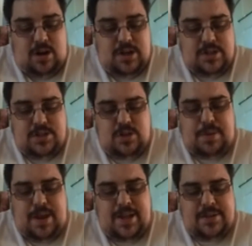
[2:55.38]
these aren't
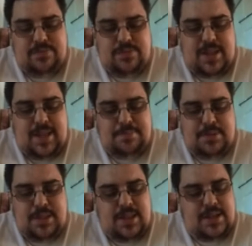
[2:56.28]
too bad.
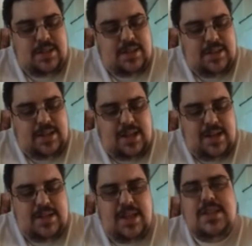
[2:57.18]
They
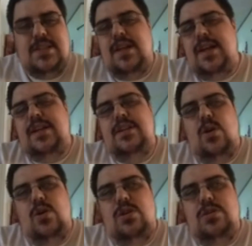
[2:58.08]
kind of taste
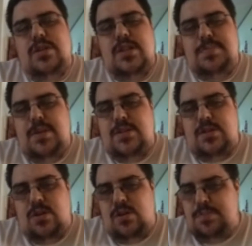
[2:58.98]
like Cocoa
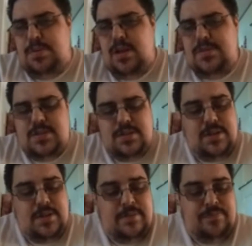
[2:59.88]
Krispies or Cocoa
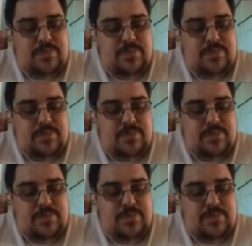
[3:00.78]
Puffs.